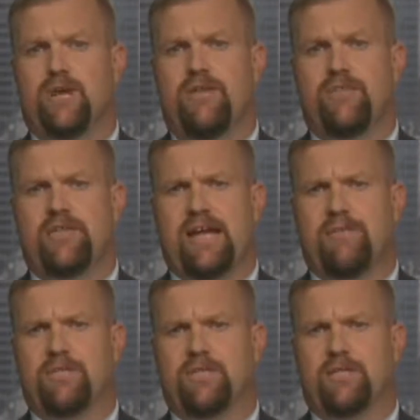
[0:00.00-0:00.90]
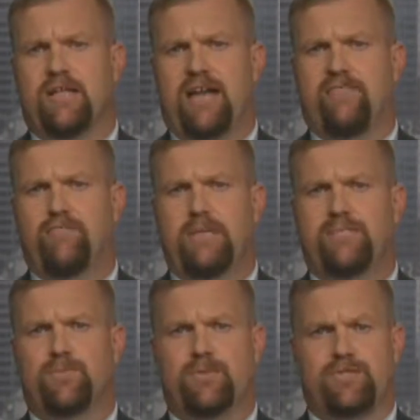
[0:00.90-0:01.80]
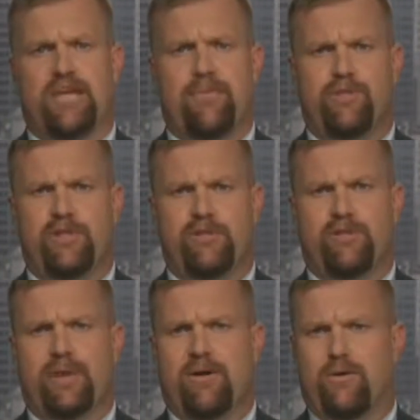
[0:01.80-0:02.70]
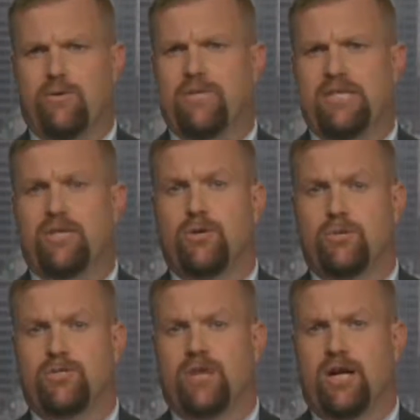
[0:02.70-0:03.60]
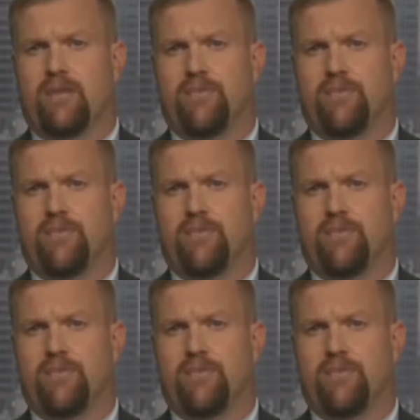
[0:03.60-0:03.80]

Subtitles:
oftentimes there's a lot of misperceptions about who these owners are.